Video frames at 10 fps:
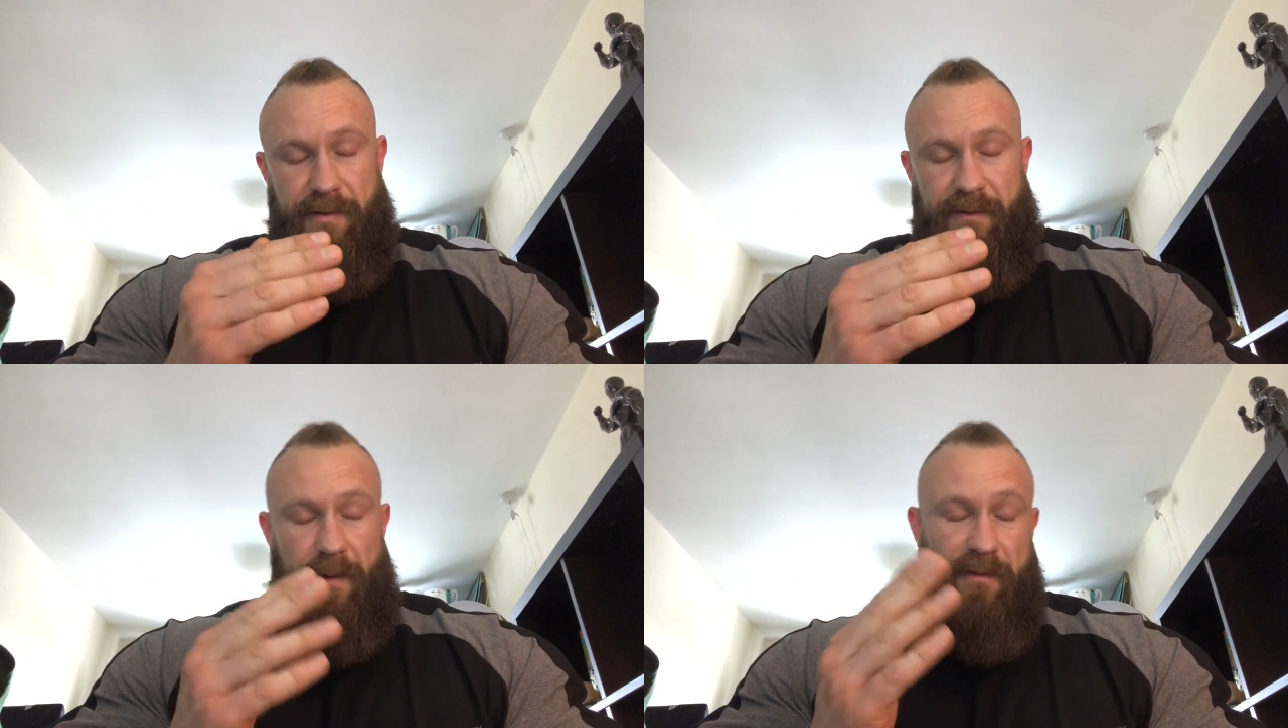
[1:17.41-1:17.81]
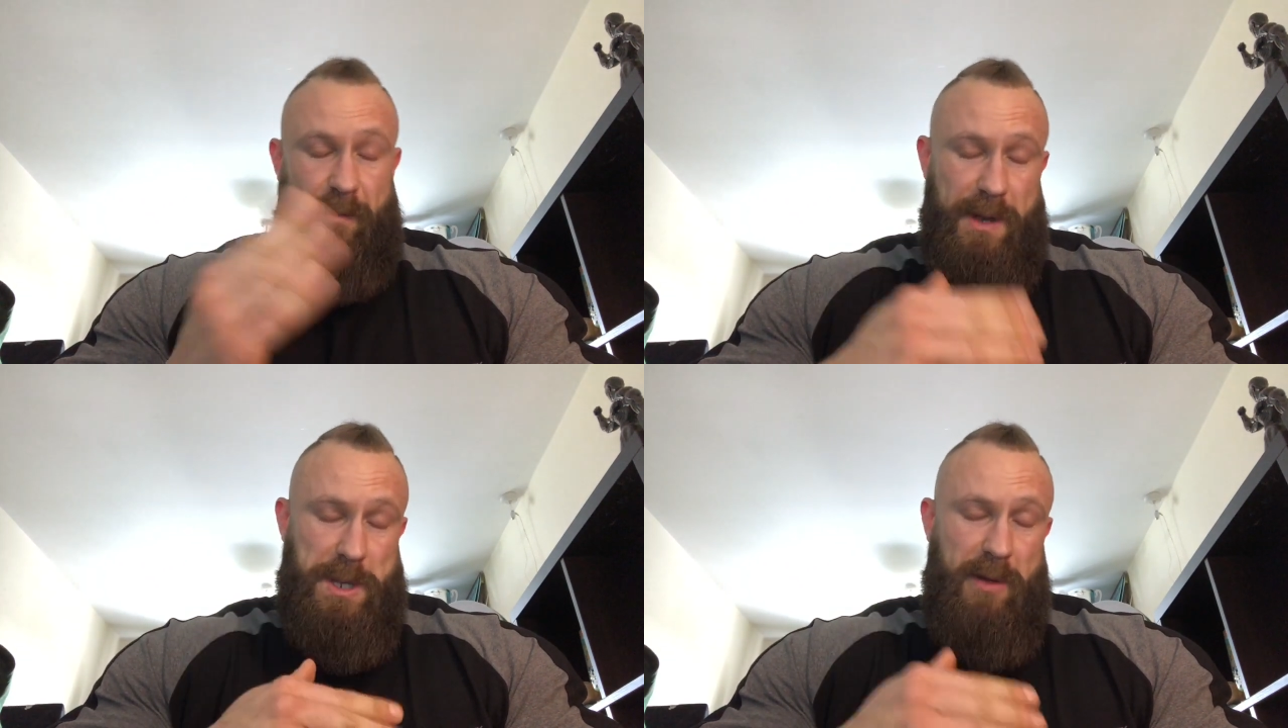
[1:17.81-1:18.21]
from
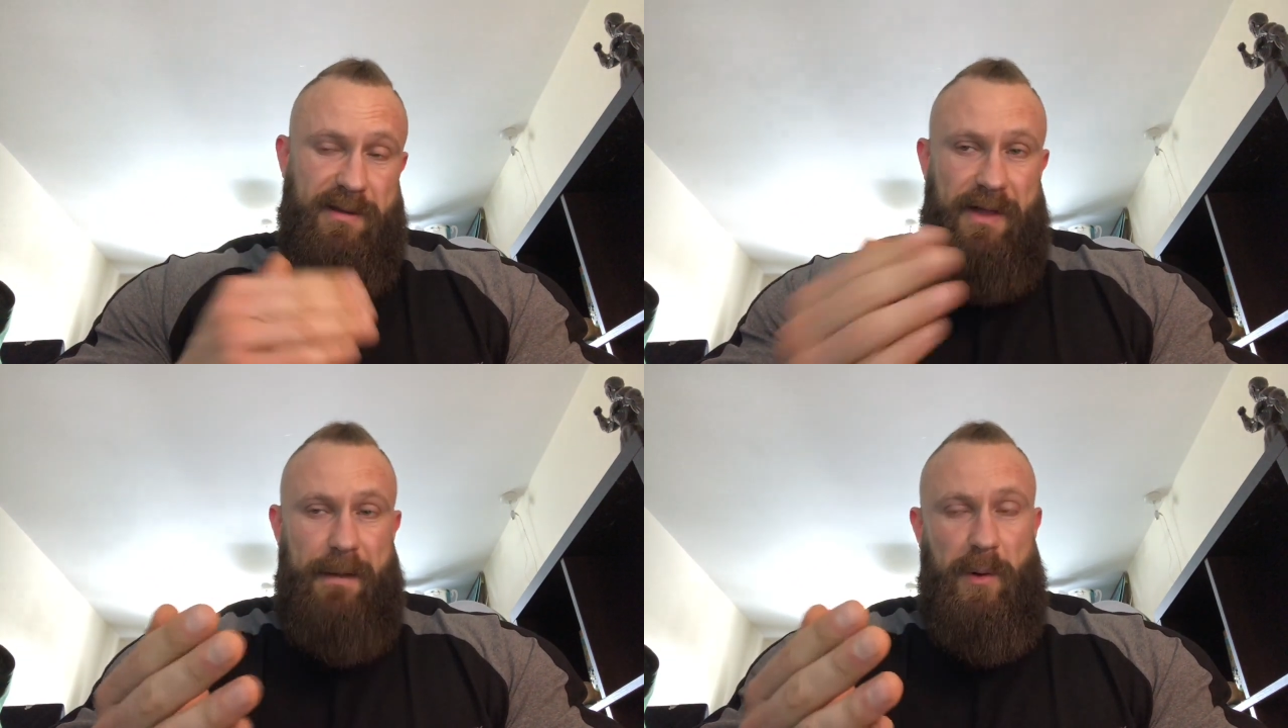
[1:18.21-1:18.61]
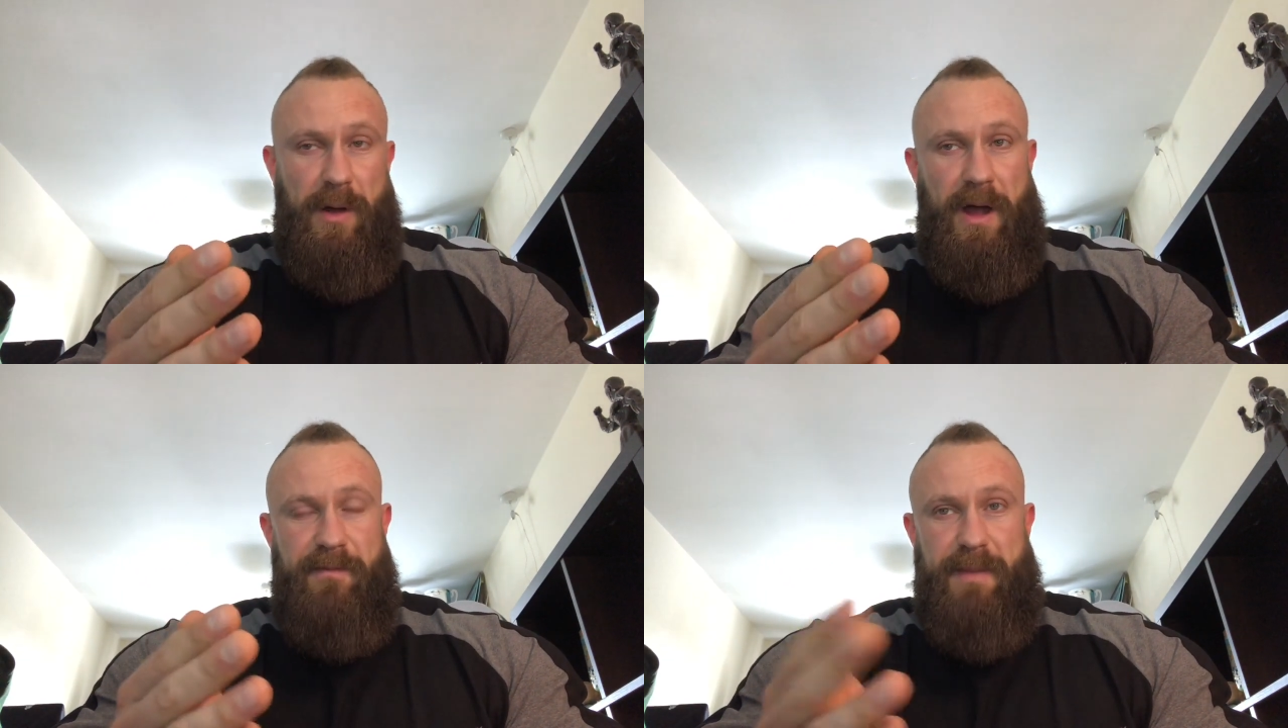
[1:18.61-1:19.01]
from the show till that
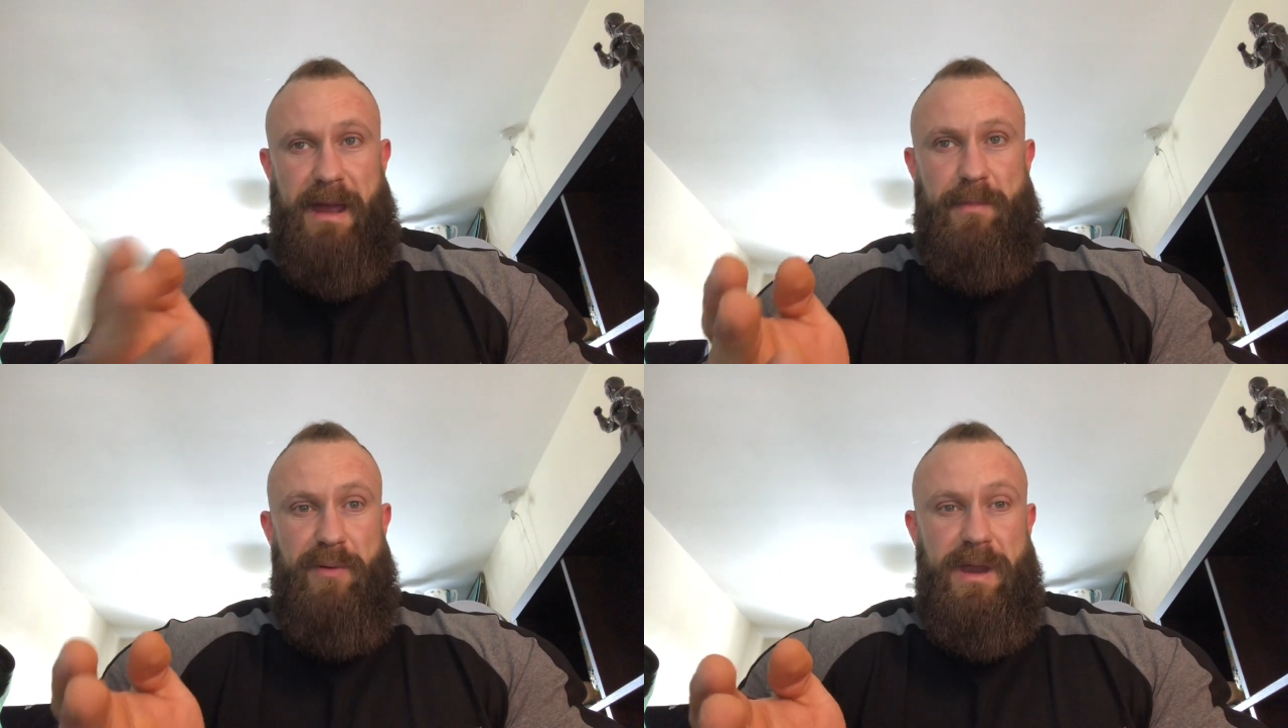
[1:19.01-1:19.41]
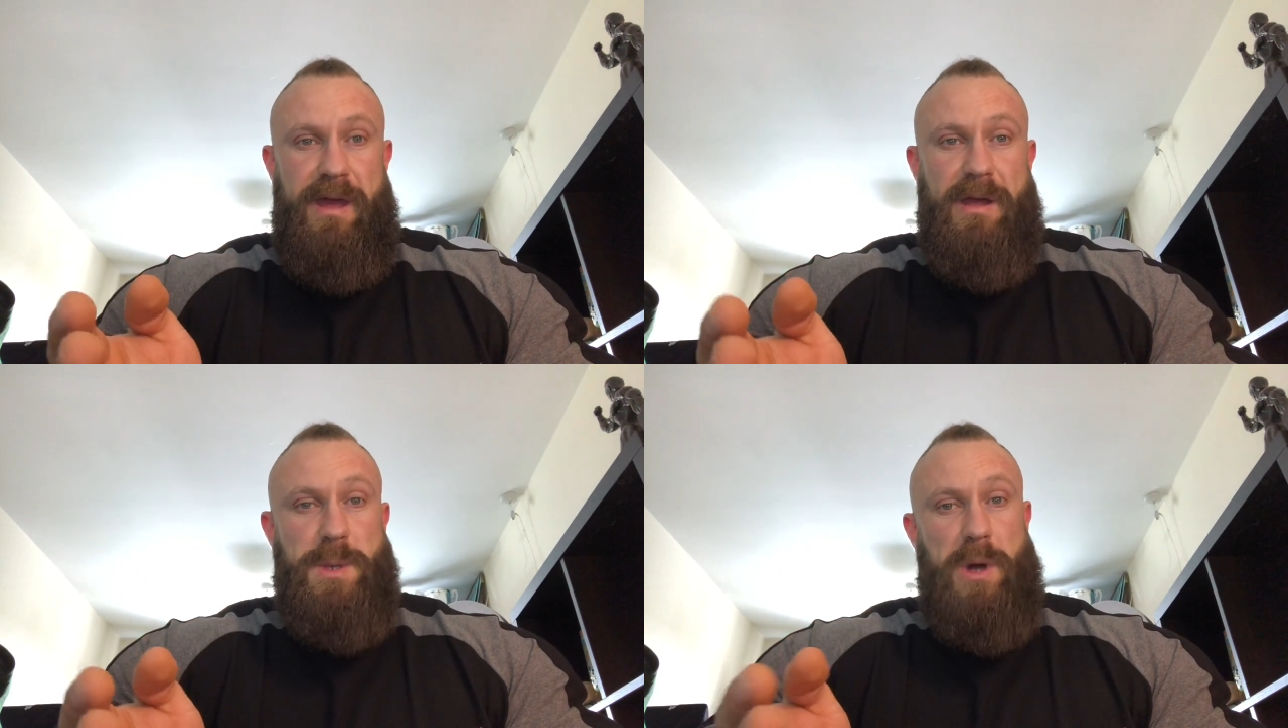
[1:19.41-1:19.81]
point, I've been pretty
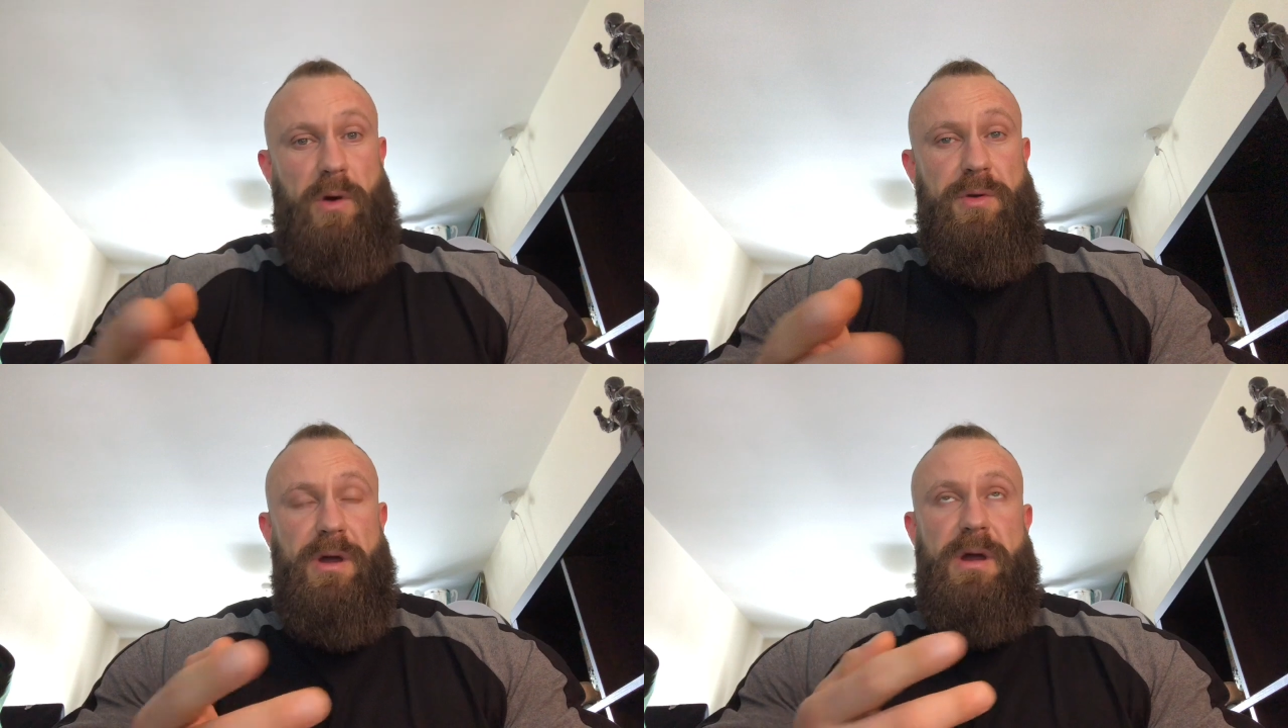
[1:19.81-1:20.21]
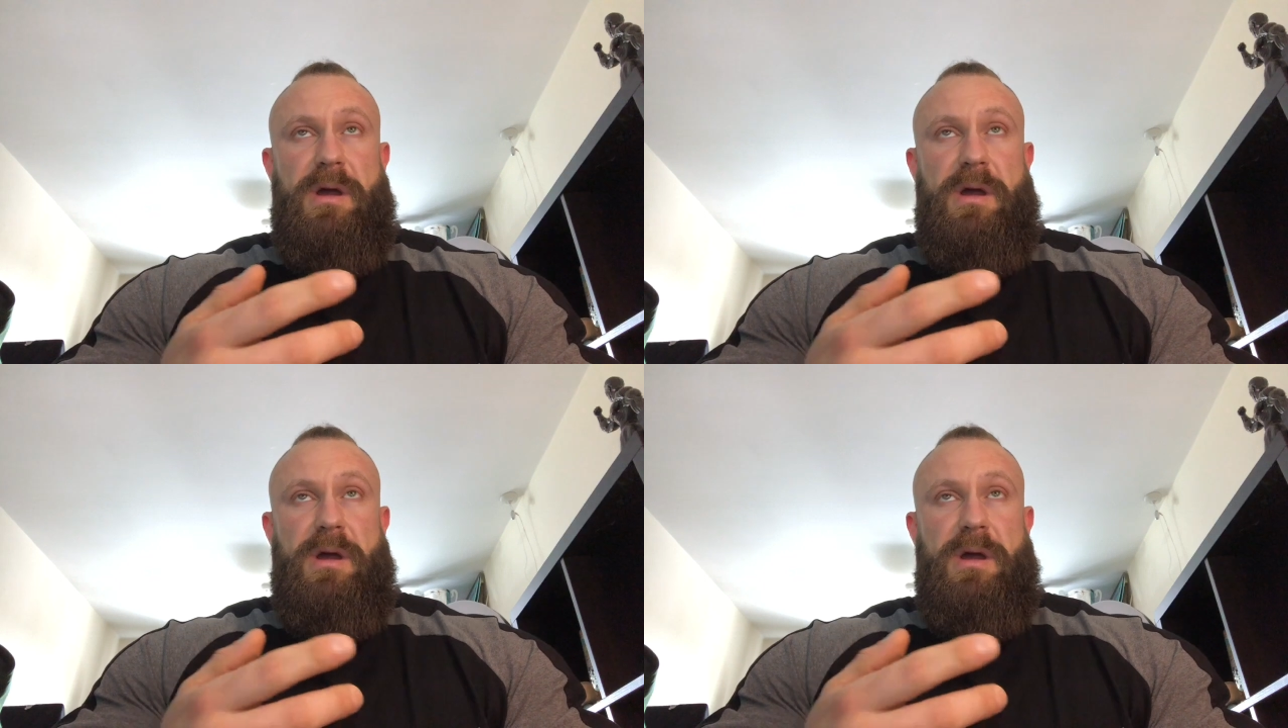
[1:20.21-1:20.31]
controlled,